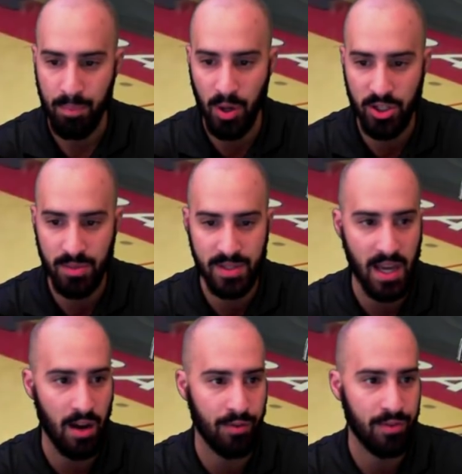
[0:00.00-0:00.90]
Push
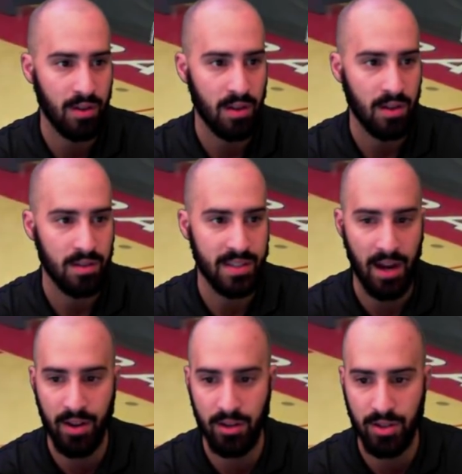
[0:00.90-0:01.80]
himself
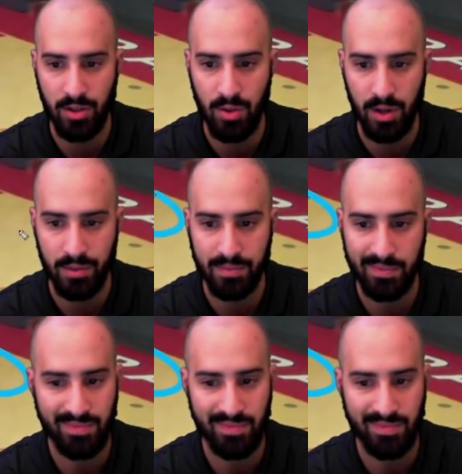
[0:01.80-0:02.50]
down here into the corner.